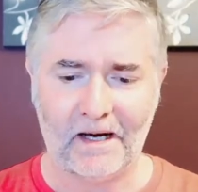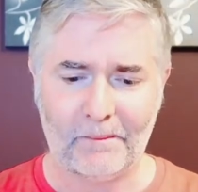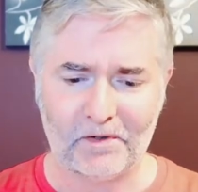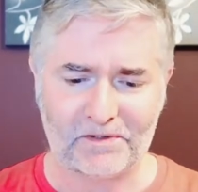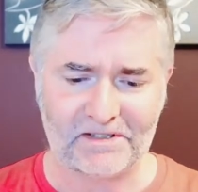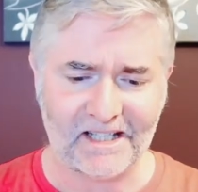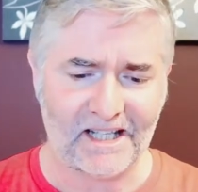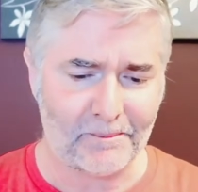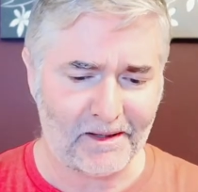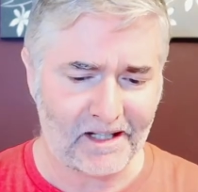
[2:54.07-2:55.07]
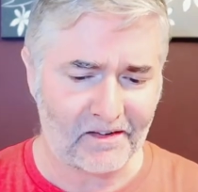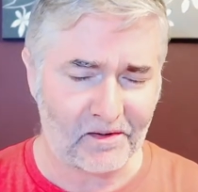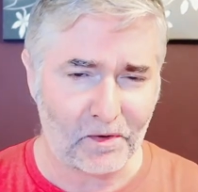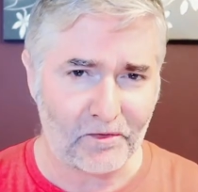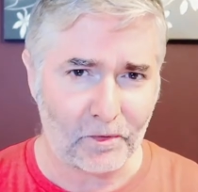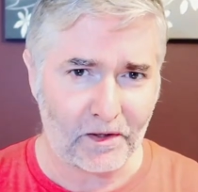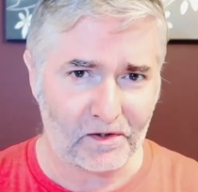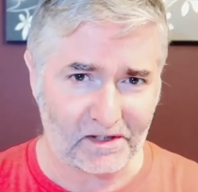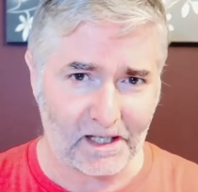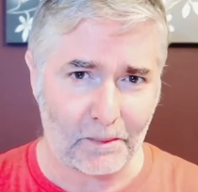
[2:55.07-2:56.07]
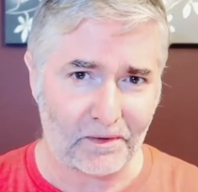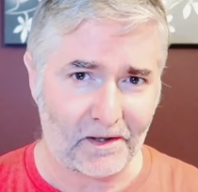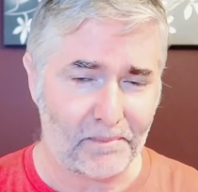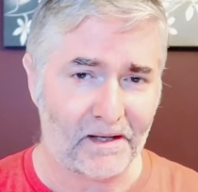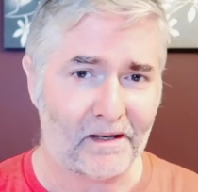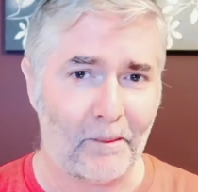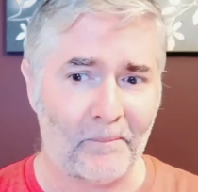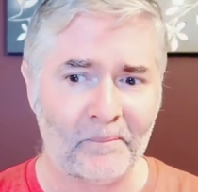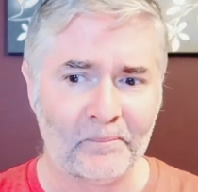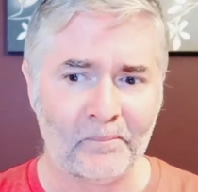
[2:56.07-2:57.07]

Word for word: Um, there was a scene at the beginning of the movie where there was a couple in a pickup